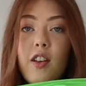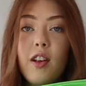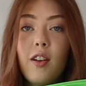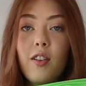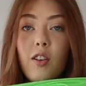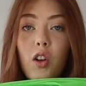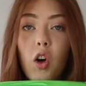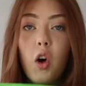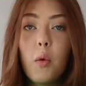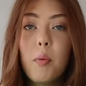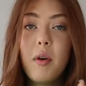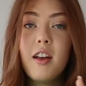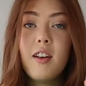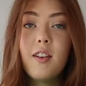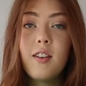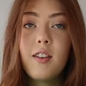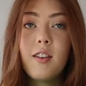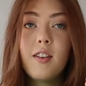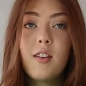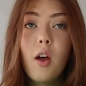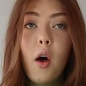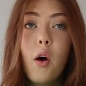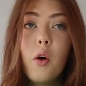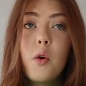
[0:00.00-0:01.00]
this top. It's
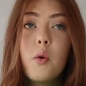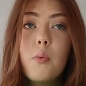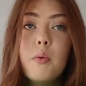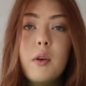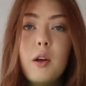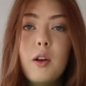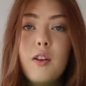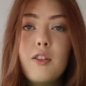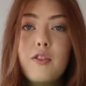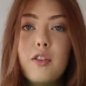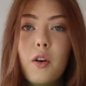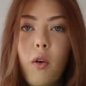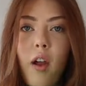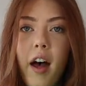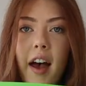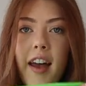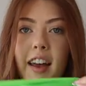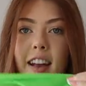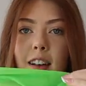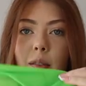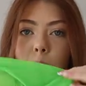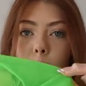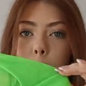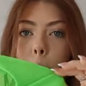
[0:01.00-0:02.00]
so beautiful.
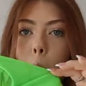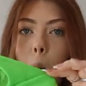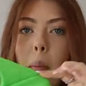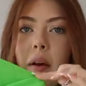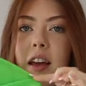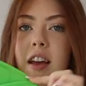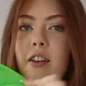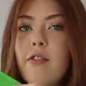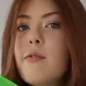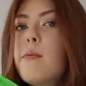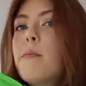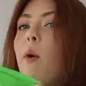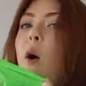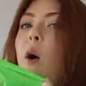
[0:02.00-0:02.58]
Like it's probably even